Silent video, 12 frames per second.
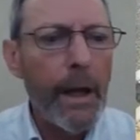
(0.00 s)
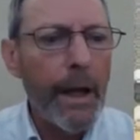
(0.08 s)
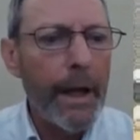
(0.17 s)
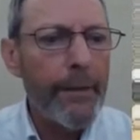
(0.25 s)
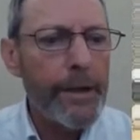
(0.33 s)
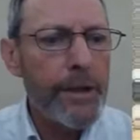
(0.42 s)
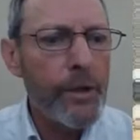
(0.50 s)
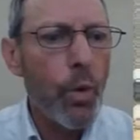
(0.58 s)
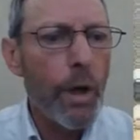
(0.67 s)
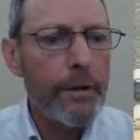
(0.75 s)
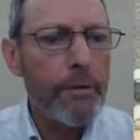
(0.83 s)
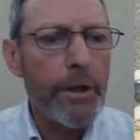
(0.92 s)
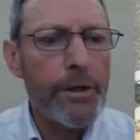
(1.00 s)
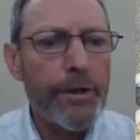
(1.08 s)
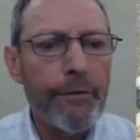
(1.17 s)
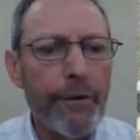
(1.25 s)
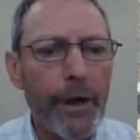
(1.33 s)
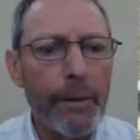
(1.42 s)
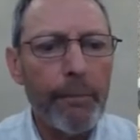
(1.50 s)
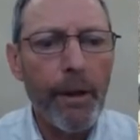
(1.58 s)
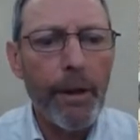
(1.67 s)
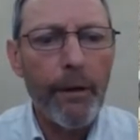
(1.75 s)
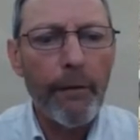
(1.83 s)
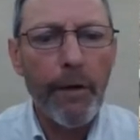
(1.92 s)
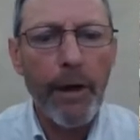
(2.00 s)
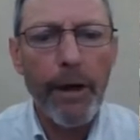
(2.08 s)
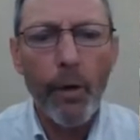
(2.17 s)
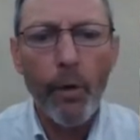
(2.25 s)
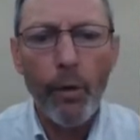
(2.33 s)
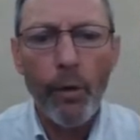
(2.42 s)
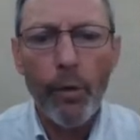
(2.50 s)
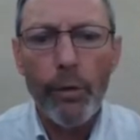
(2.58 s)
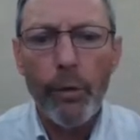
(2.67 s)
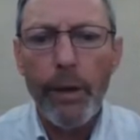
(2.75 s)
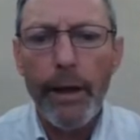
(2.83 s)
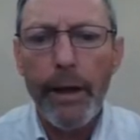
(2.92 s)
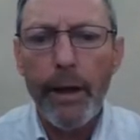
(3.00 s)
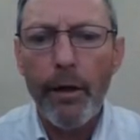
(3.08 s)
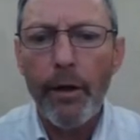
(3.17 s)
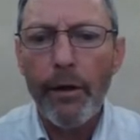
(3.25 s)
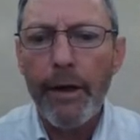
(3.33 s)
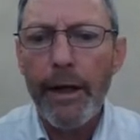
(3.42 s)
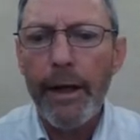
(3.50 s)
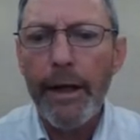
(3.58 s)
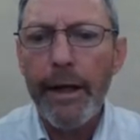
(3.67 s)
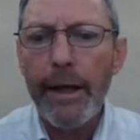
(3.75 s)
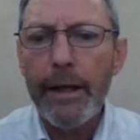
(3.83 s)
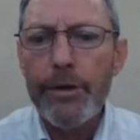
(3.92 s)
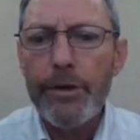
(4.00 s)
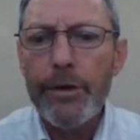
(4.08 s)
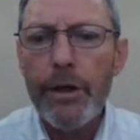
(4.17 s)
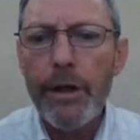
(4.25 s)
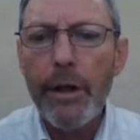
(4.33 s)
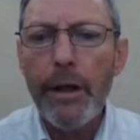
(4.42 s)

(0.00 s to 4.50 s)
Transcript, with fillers: And this is one Russian vine plant running all the way along that hedge,